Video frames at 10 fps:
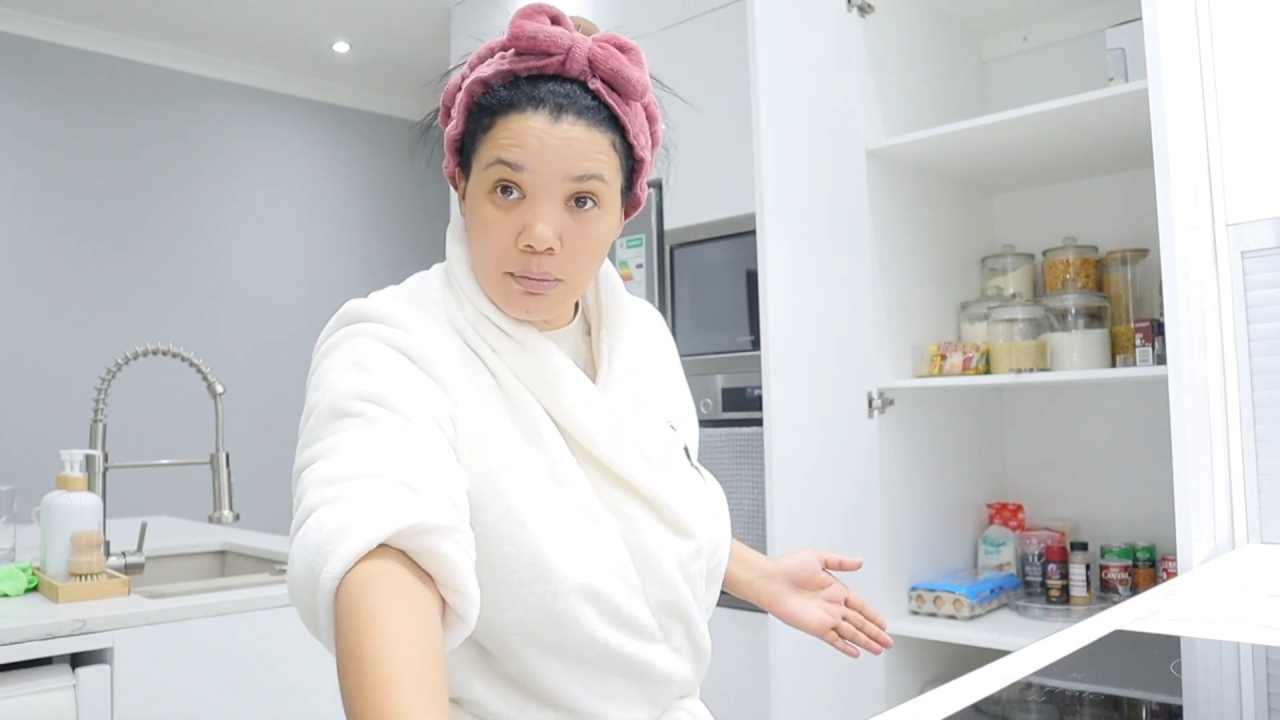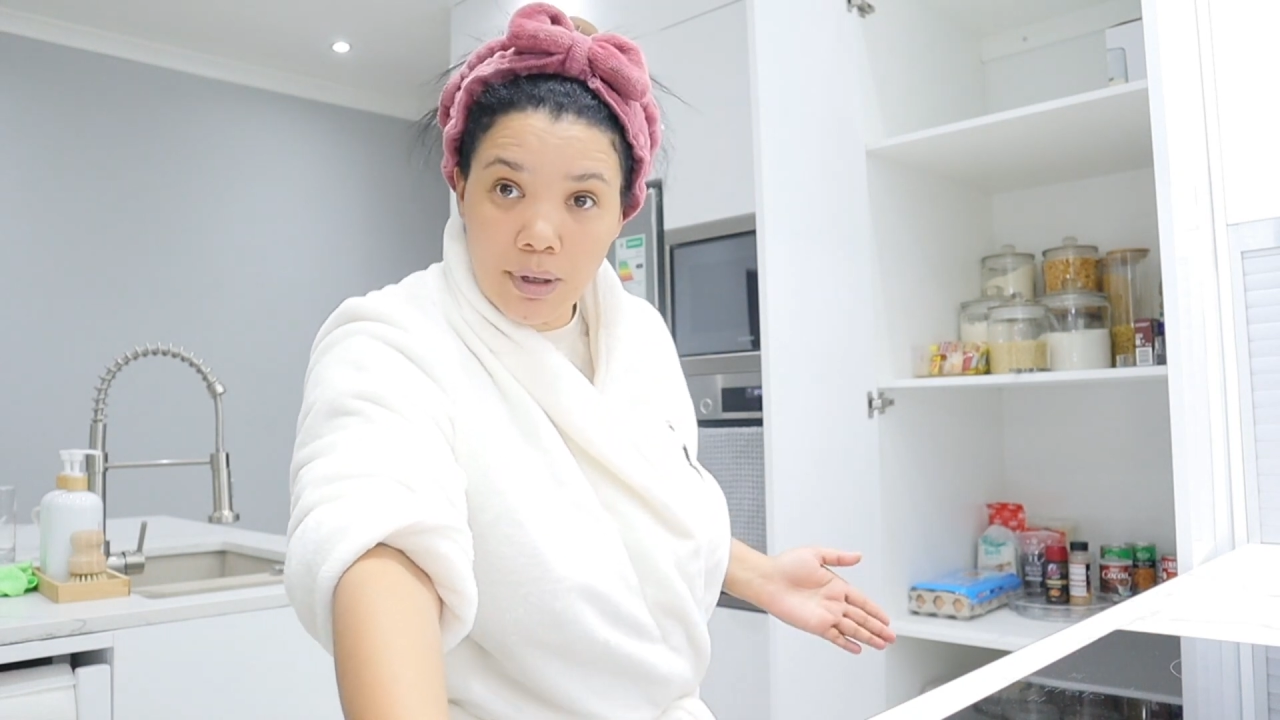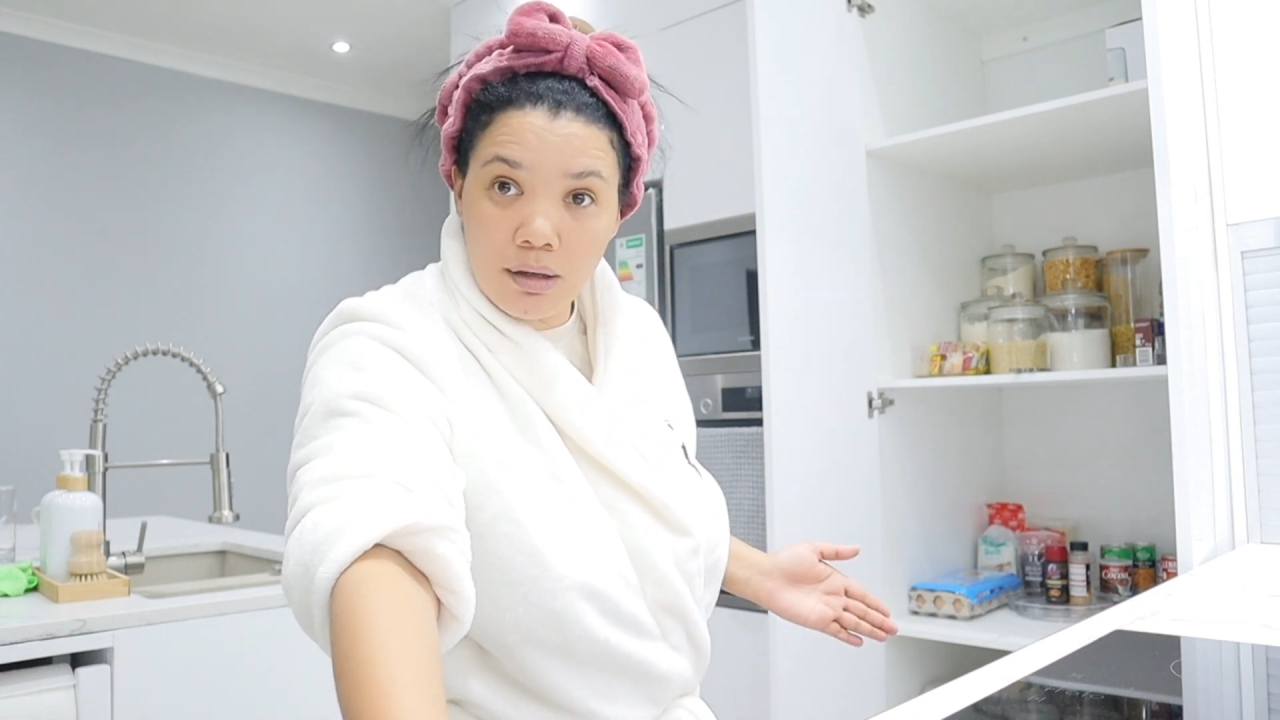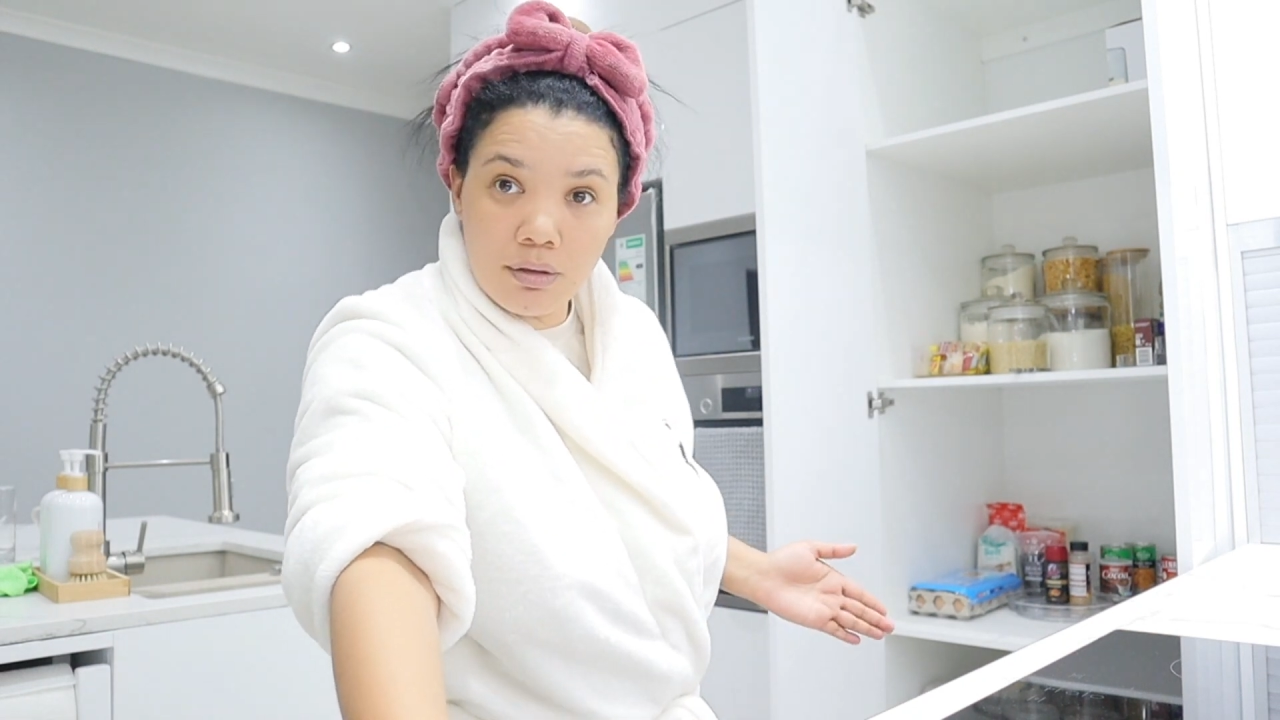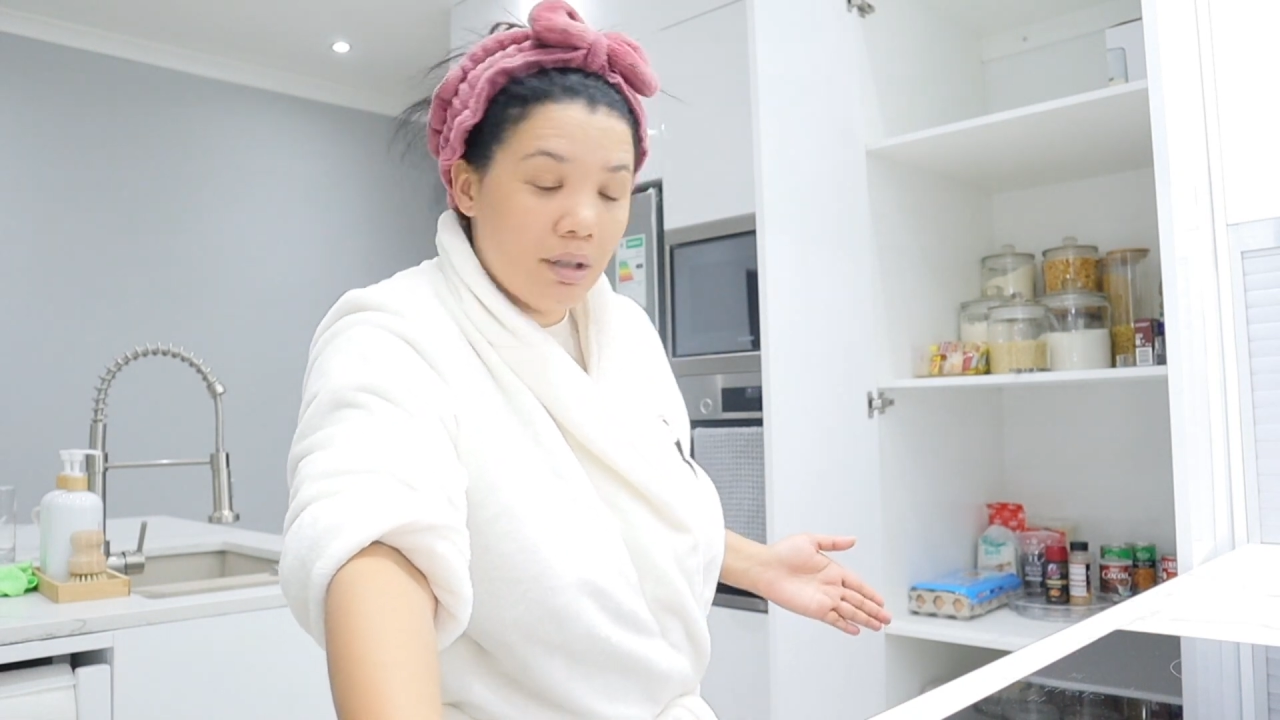
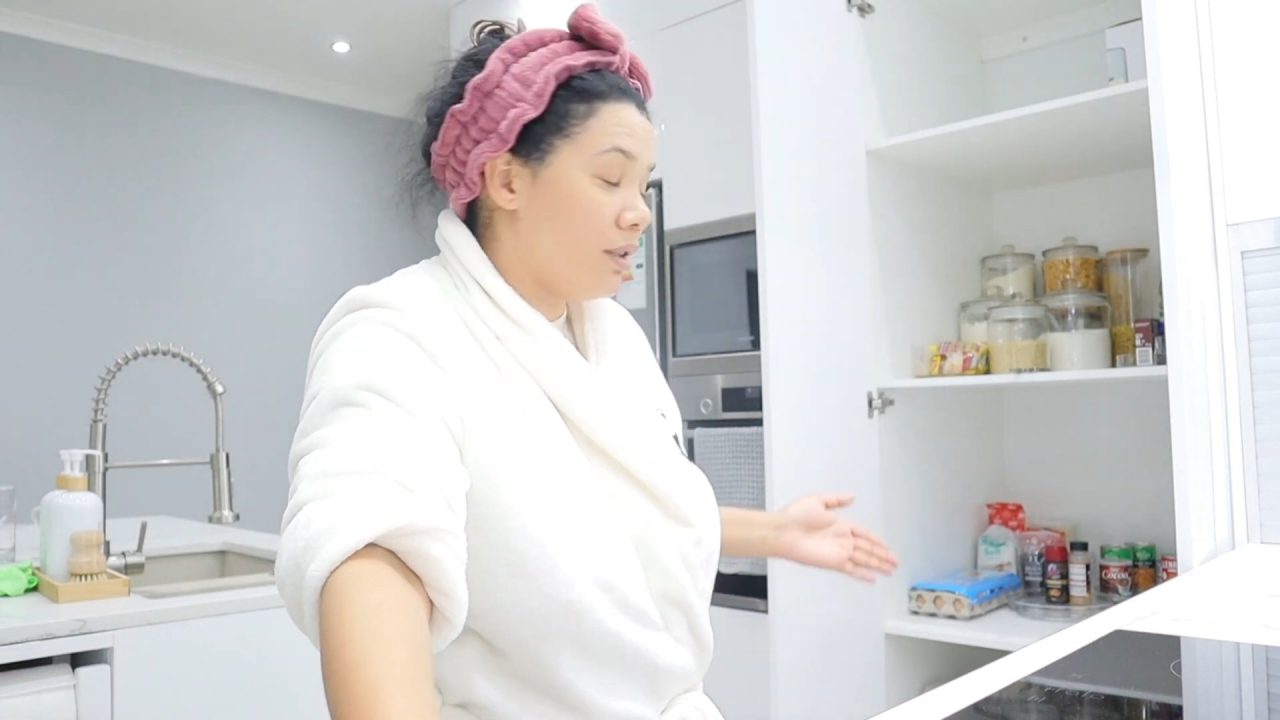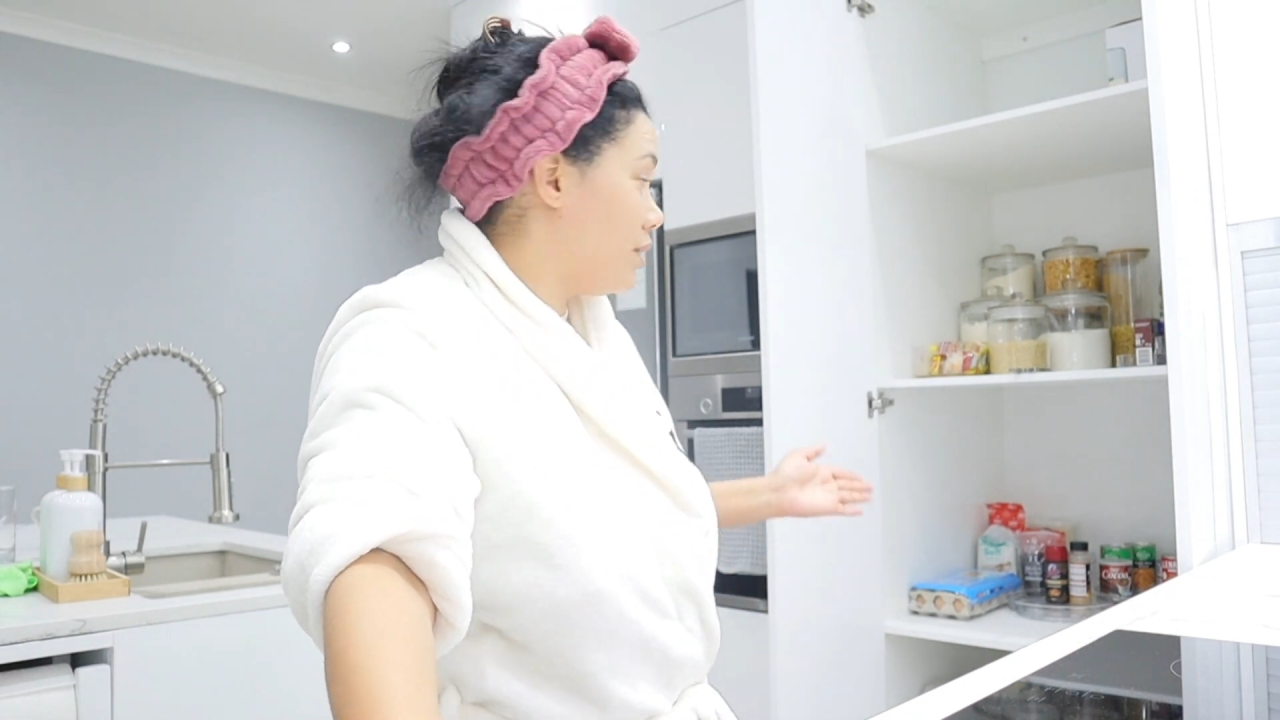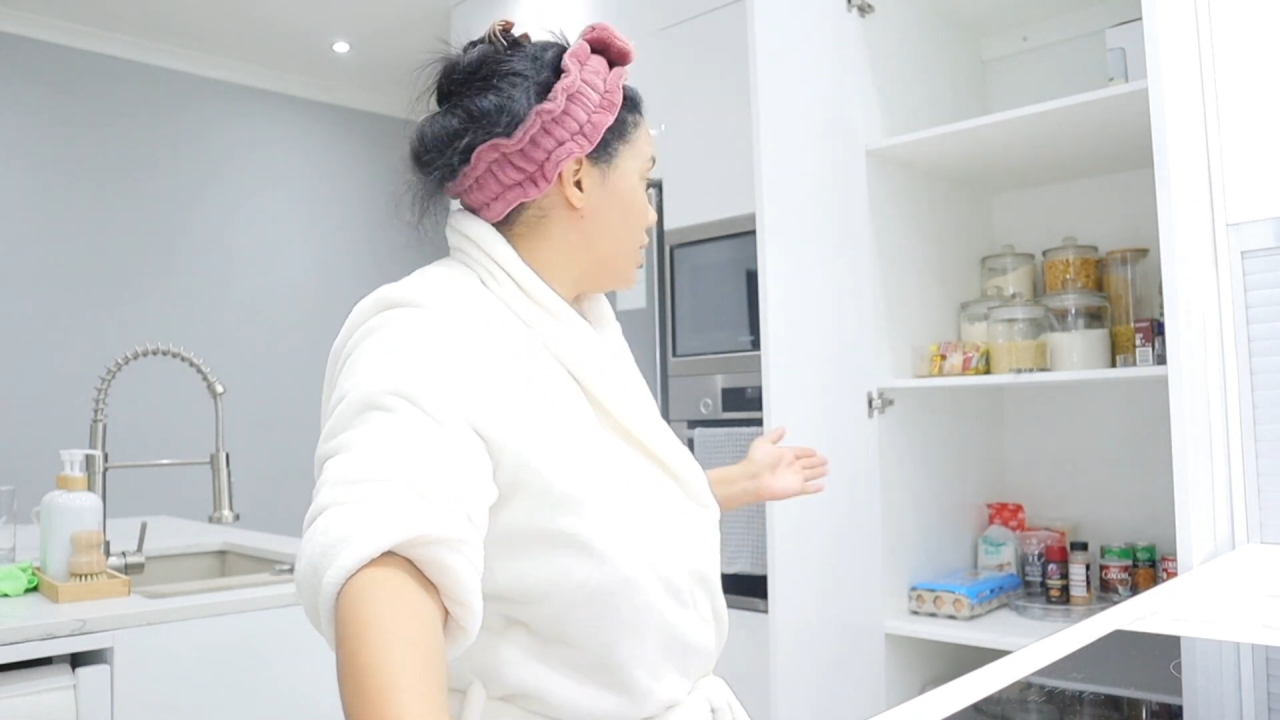powder.